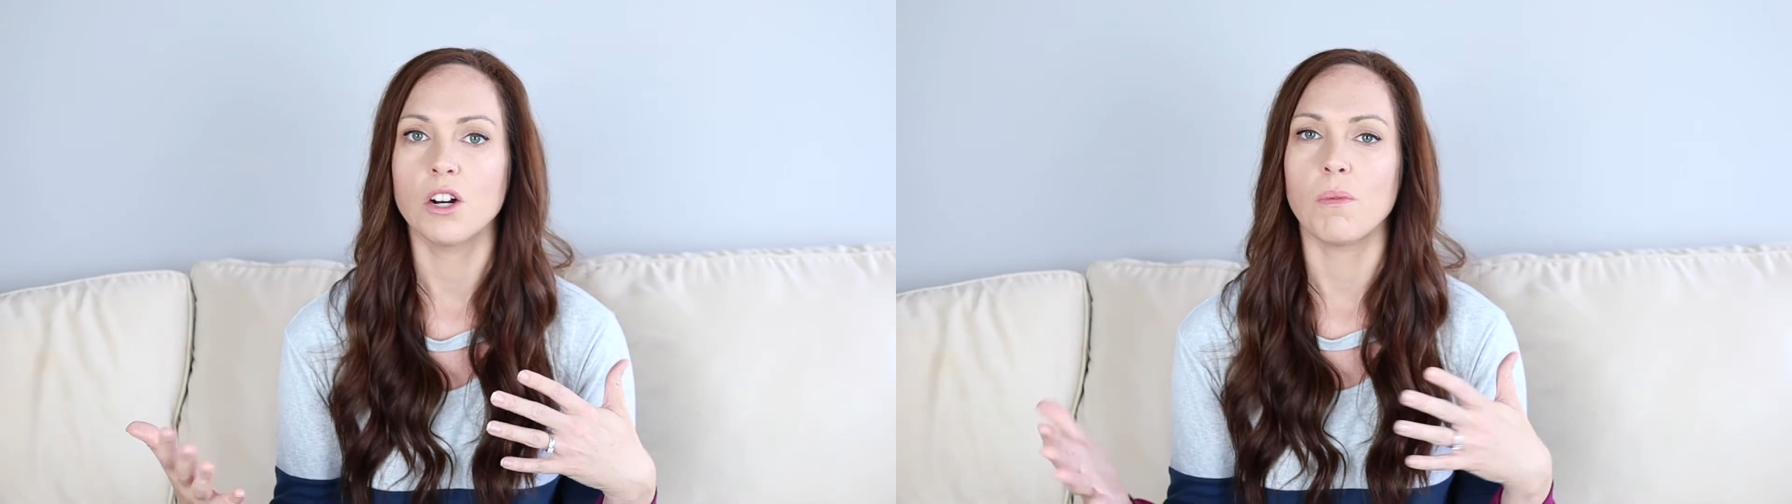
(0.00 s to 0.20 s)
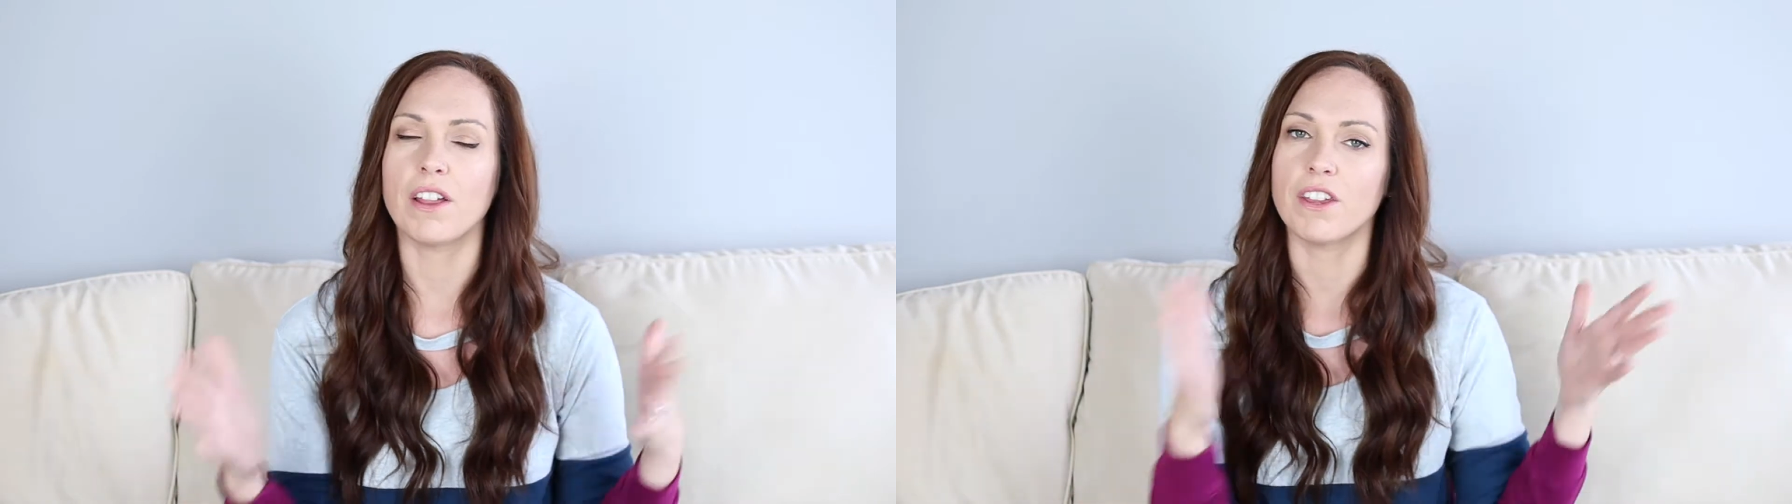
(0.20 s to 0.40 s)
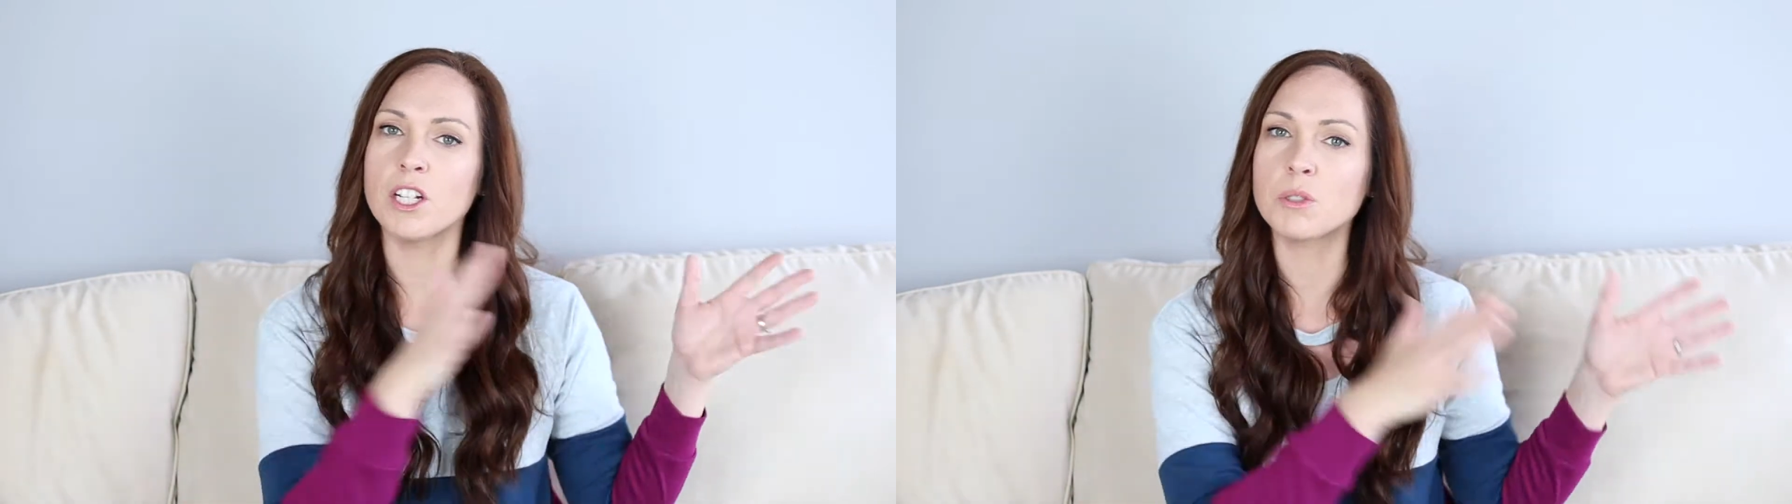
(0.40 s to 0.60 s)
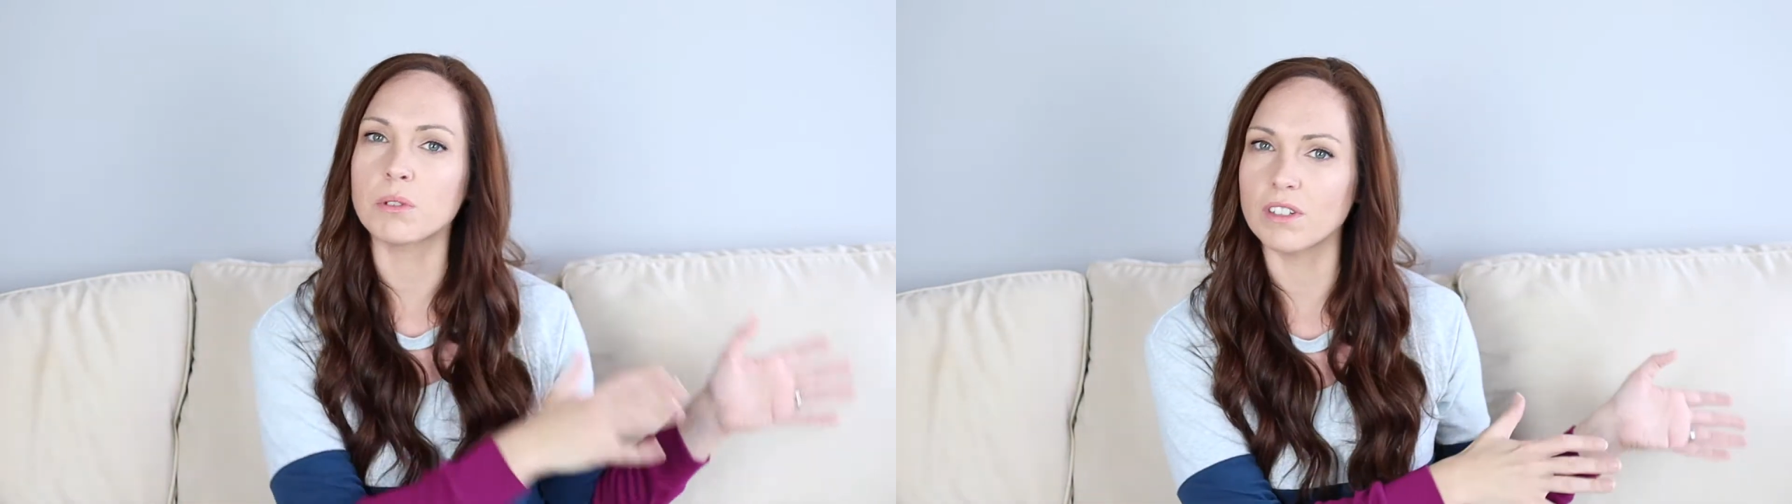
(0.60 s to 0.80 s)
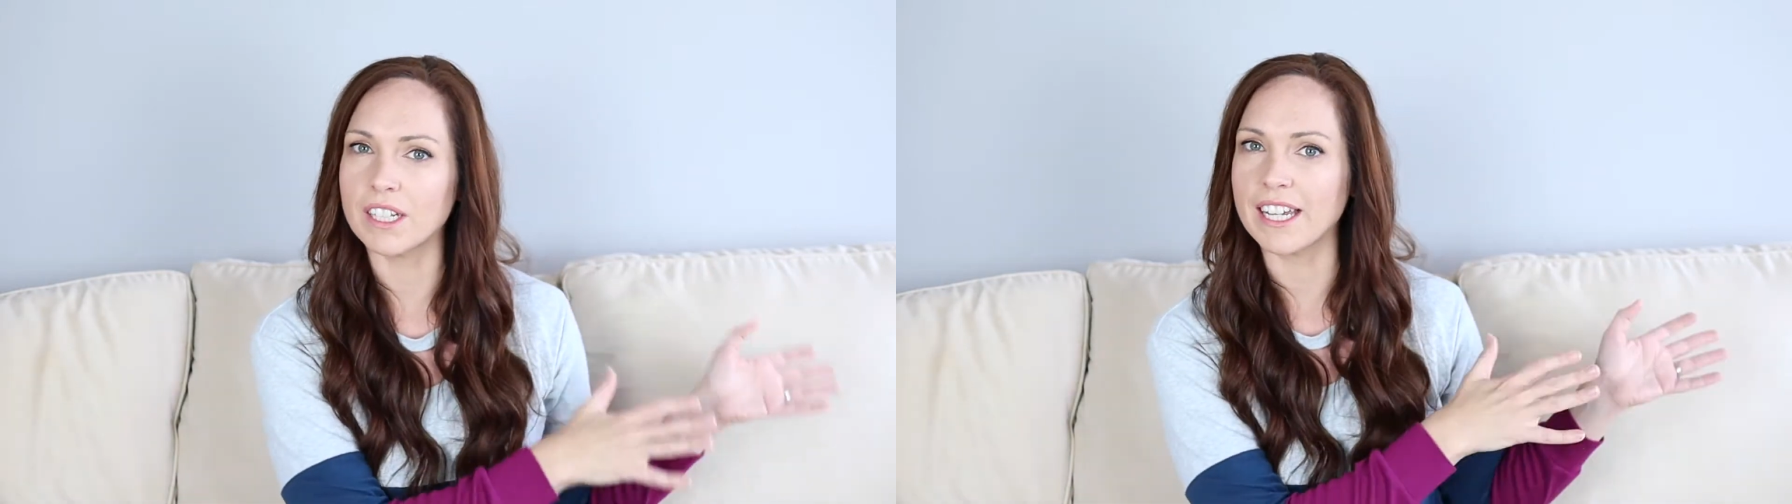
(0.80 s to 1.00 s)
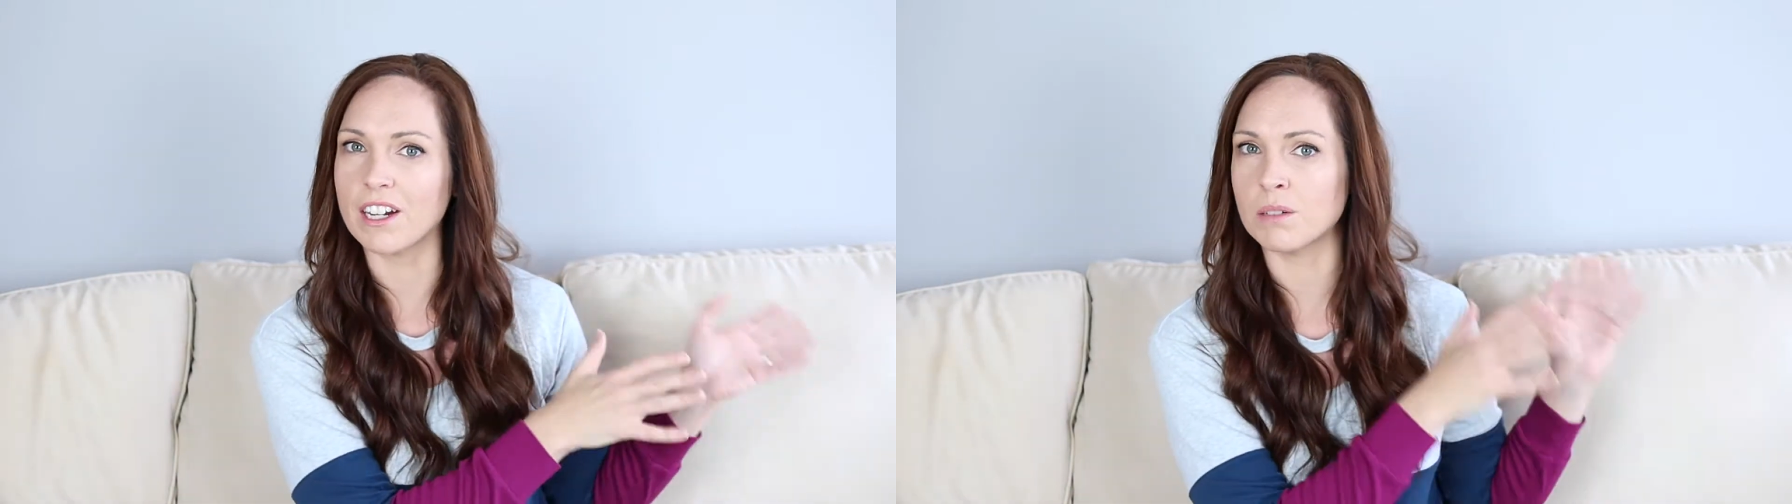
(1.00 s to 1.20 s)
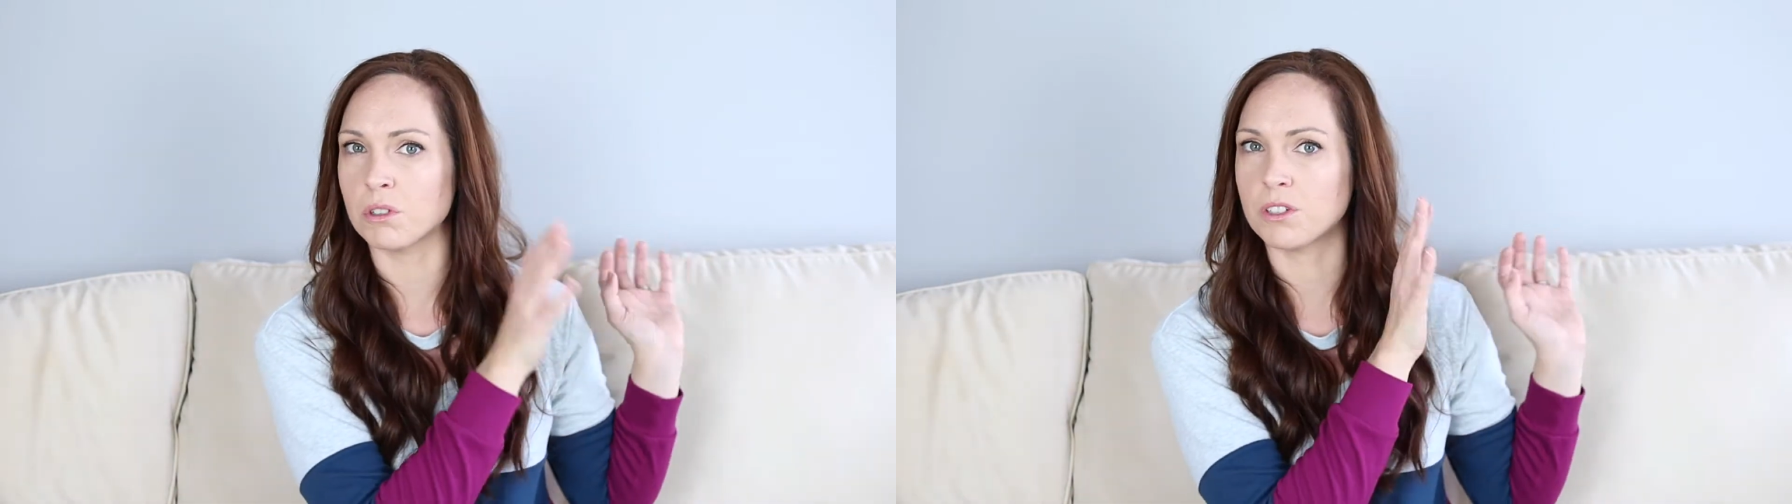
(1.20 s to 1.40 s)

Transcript: While those were really geared more